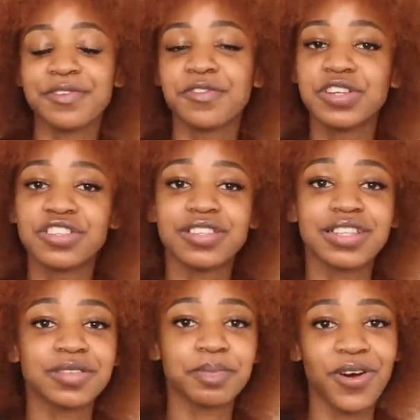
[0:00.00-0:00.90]
If you reached
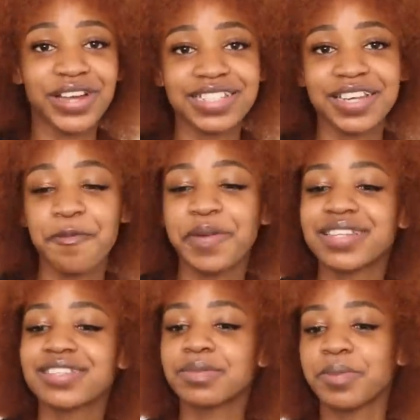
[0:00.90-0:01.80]
this point,
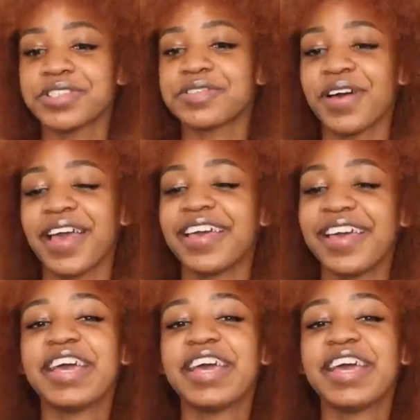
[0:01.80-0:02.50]
comment Spotify.